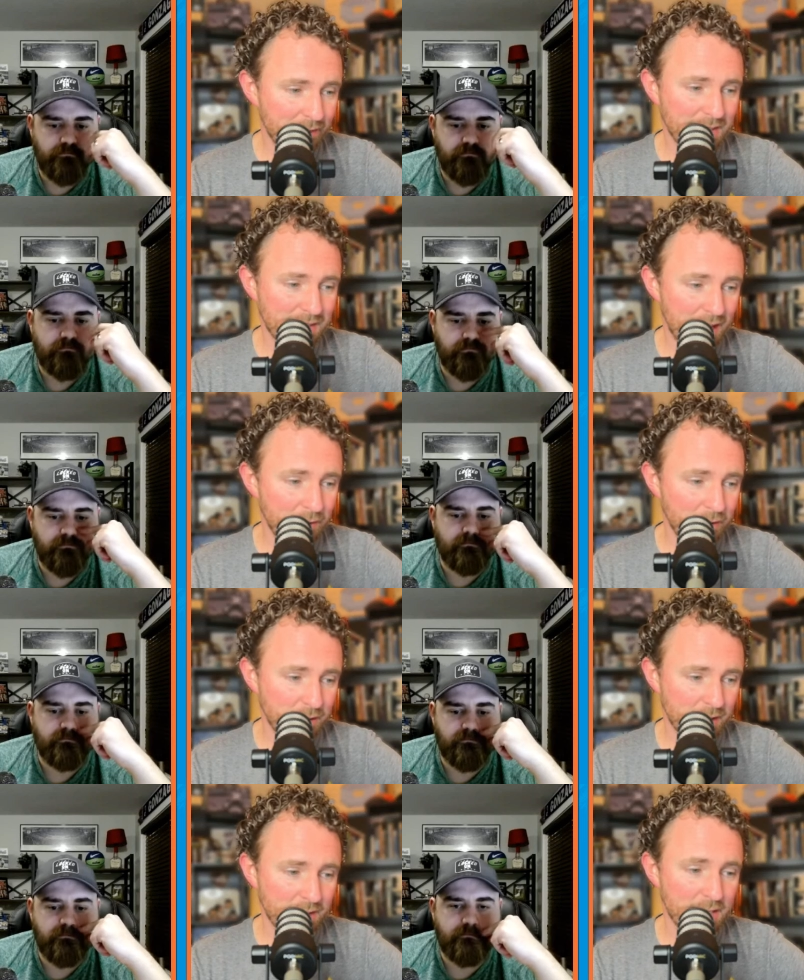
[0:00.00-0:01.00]
Speaker 1: Xavier
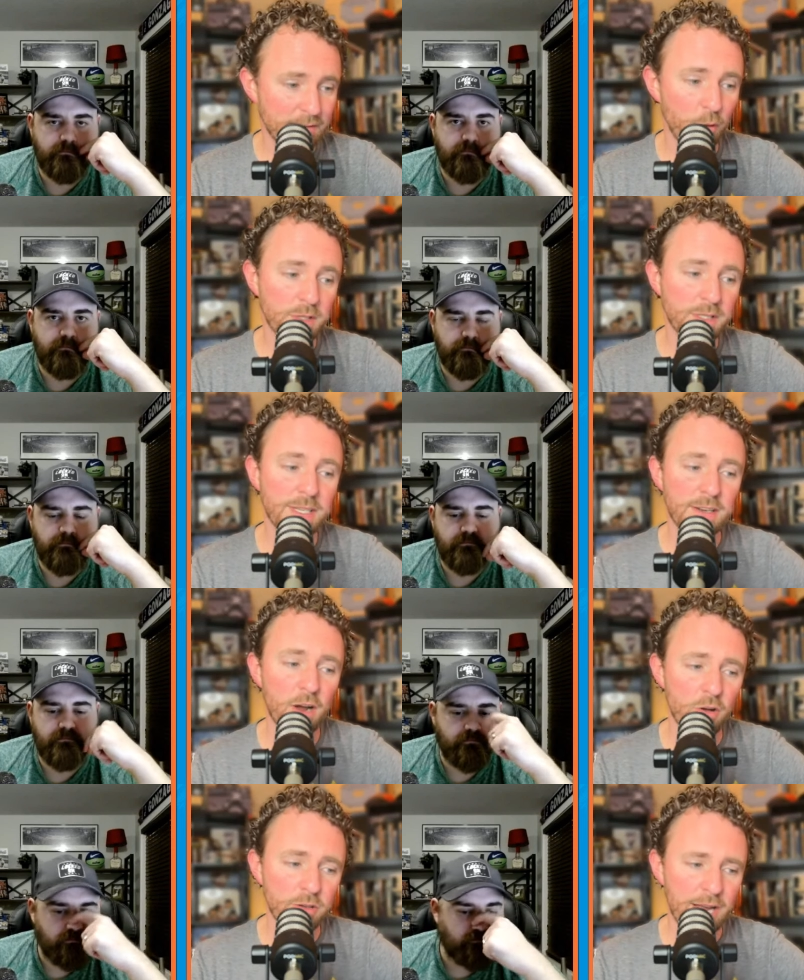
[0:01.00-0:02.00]
64, Seton Hall
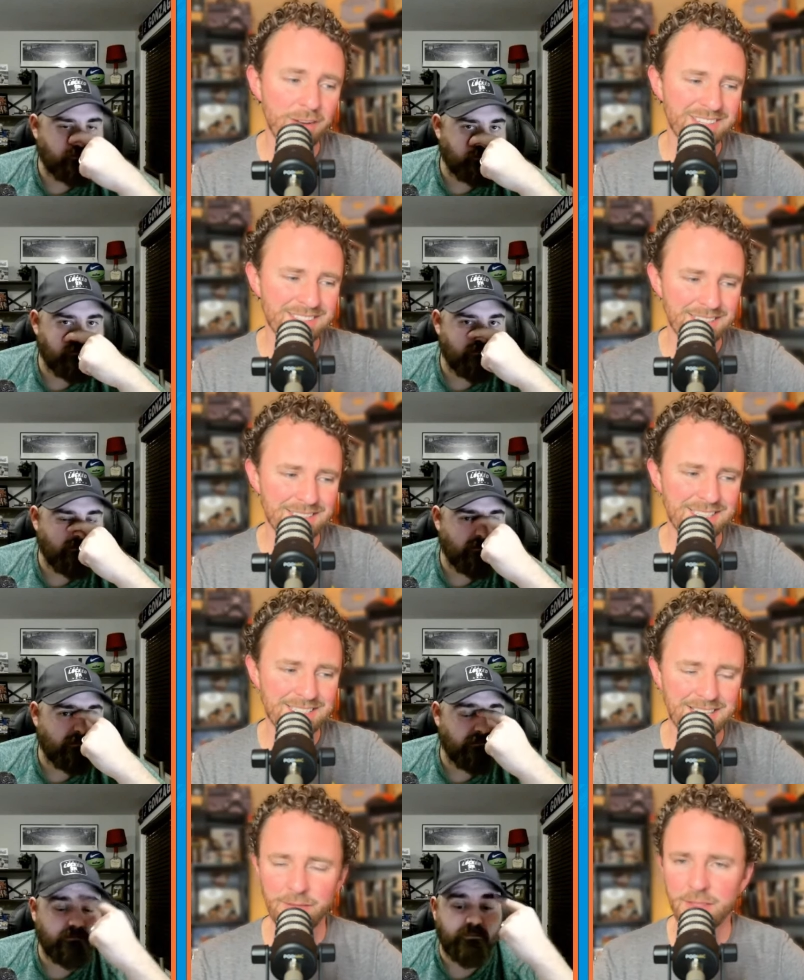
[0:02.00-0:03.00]
down at
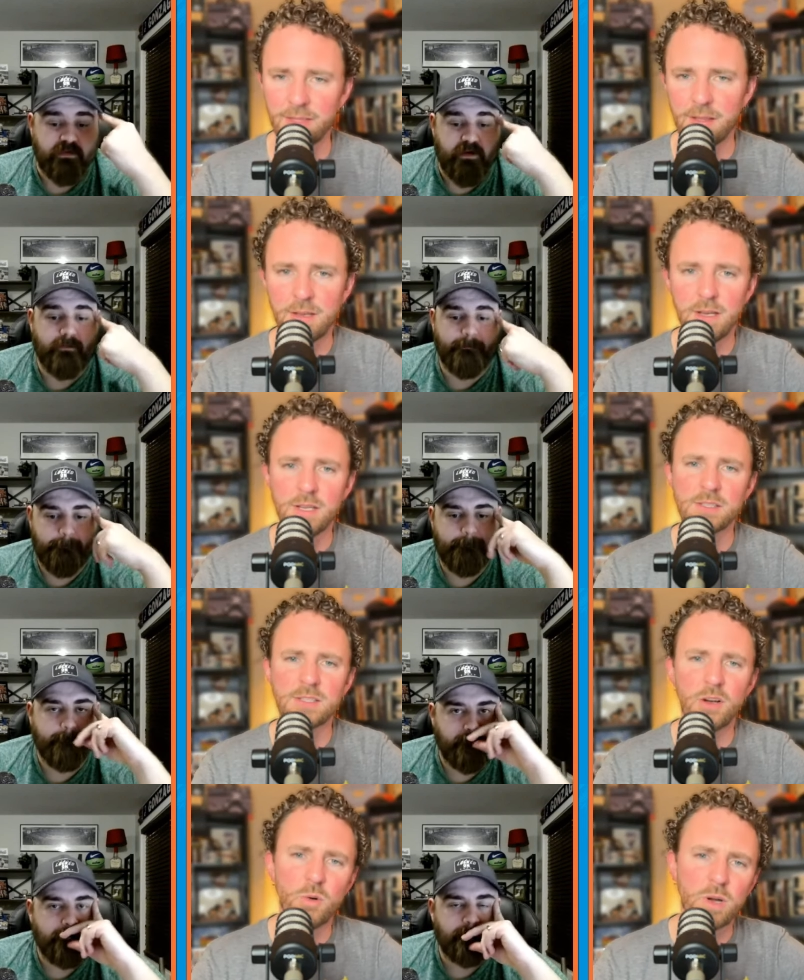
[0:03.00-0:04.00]
67th. Yeah.
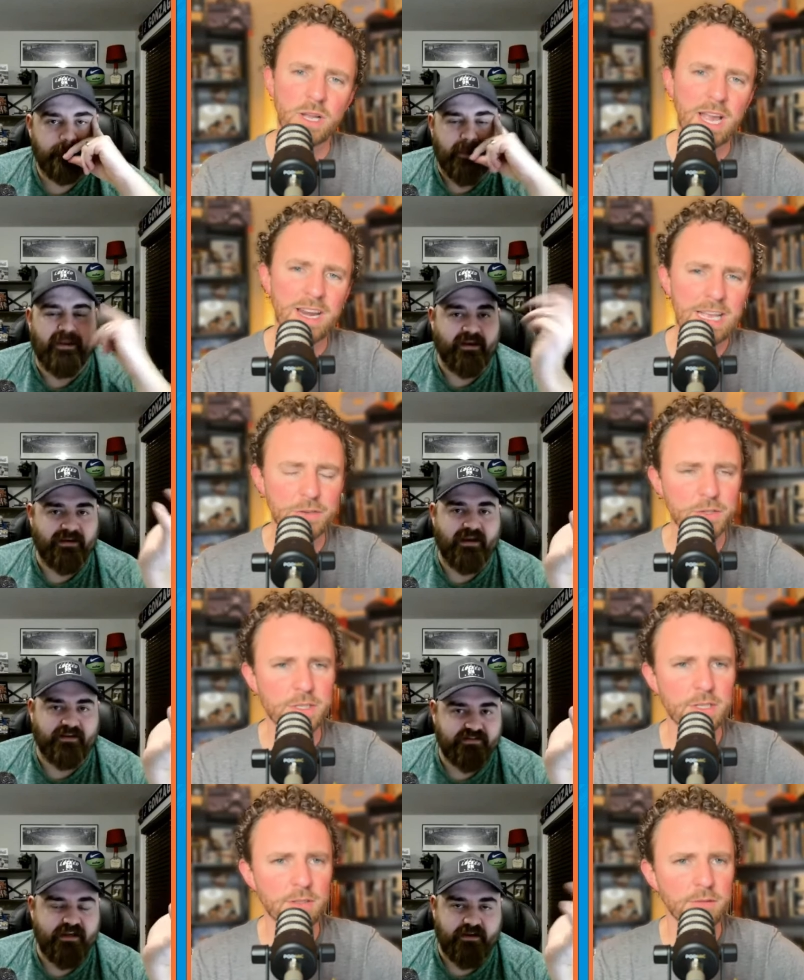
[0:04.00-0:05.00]
So kind of Indiana
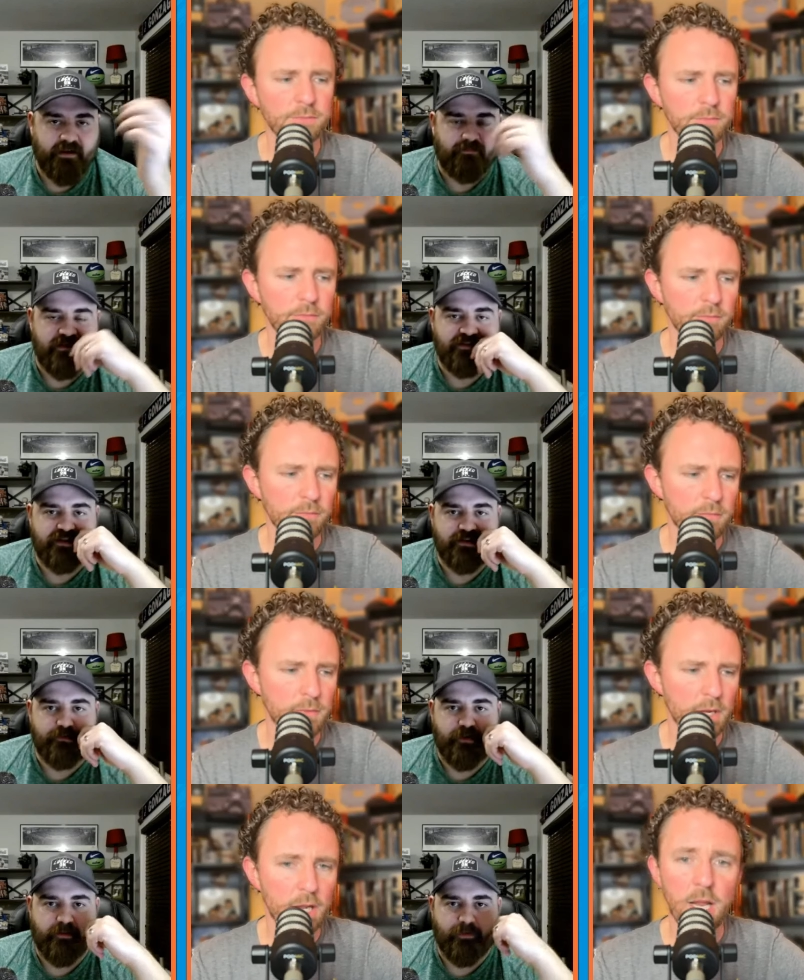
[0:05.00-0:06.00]
State,
Speaker 2: obviously one of
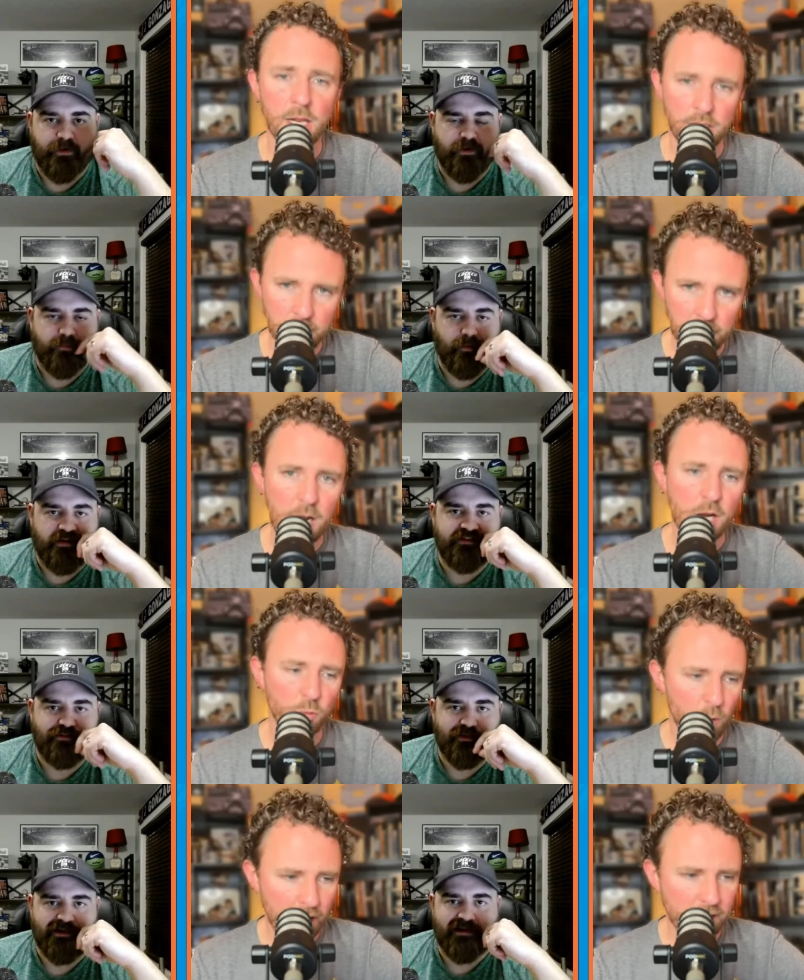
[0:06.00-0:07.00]
the more notable ones at
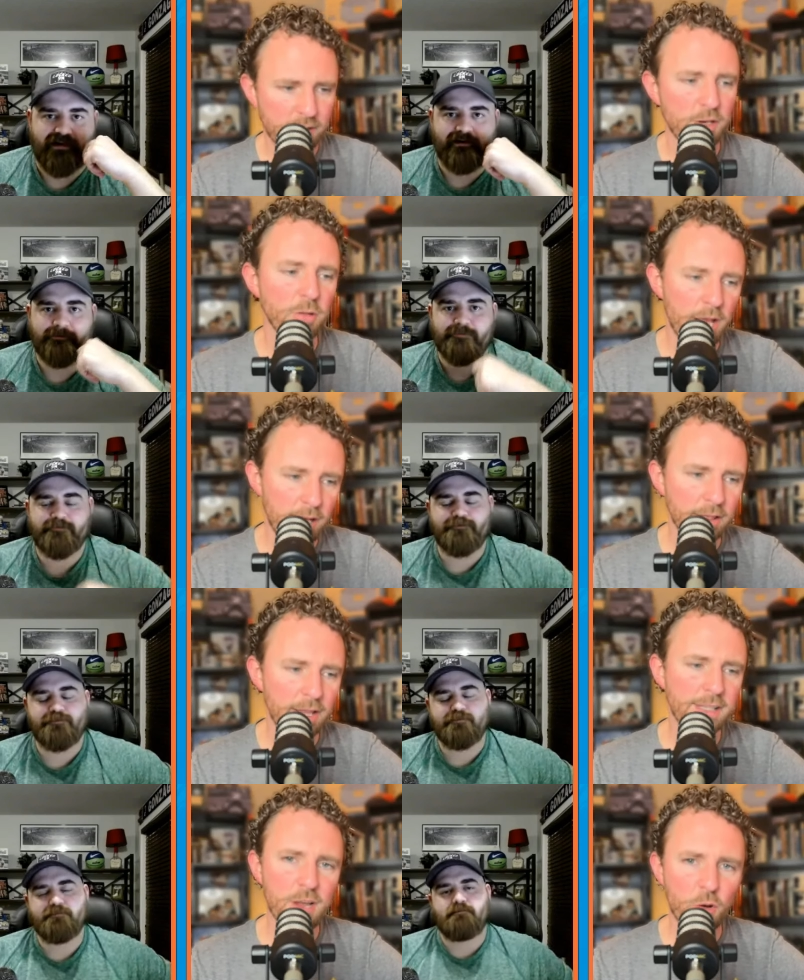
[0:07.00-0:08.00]
29. Right. So let,
Speaker 1: let's
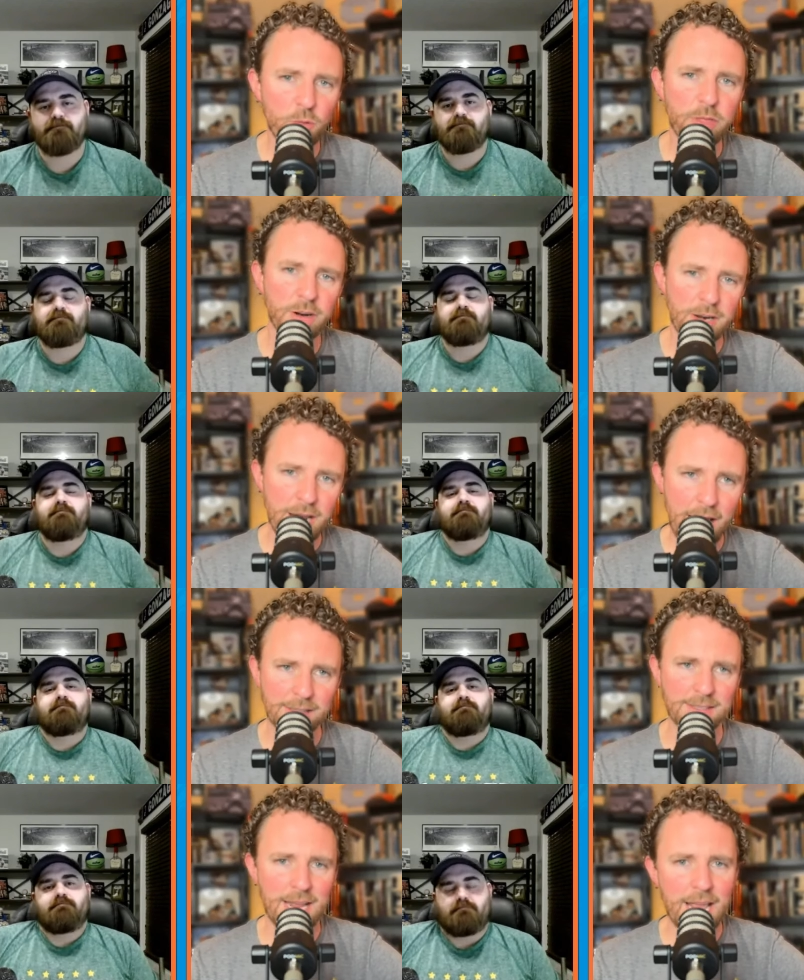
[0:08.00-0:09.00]
go there next,
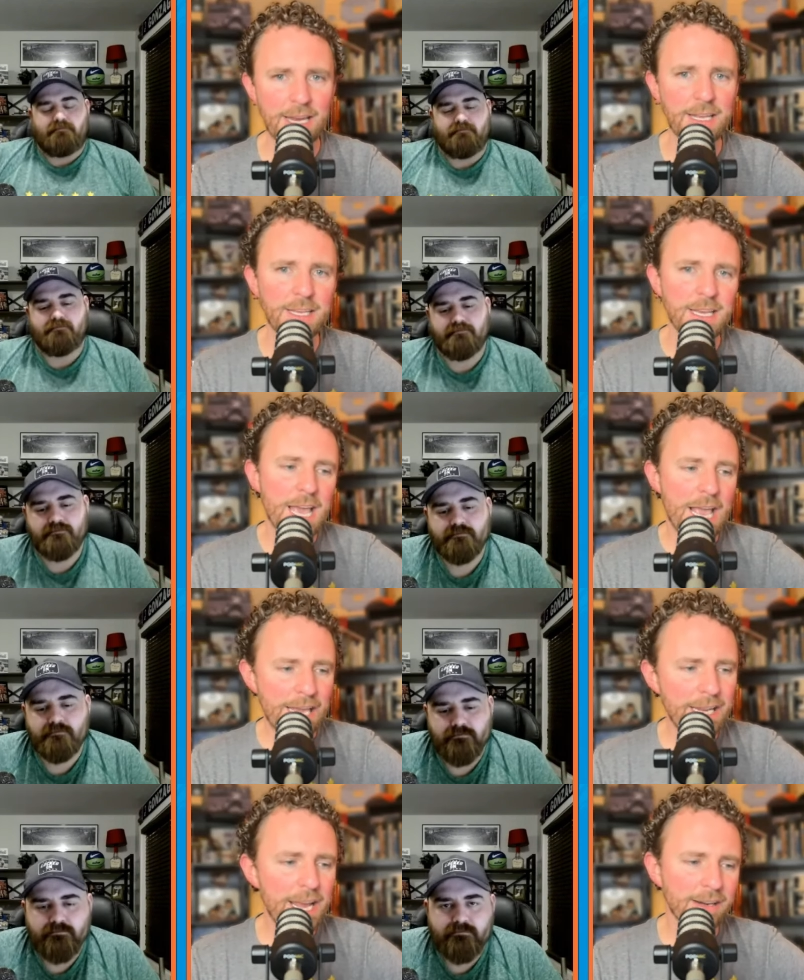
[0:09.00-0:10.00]
Andy. Mm-hmm.
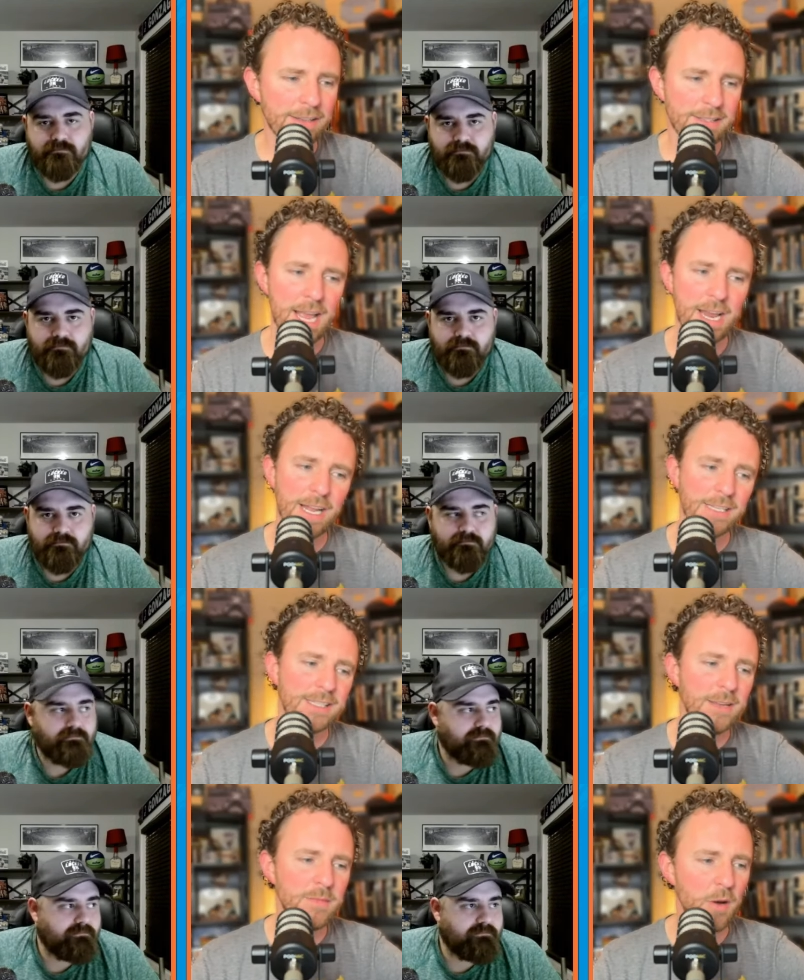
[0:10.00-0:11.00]
Indiana State, a team that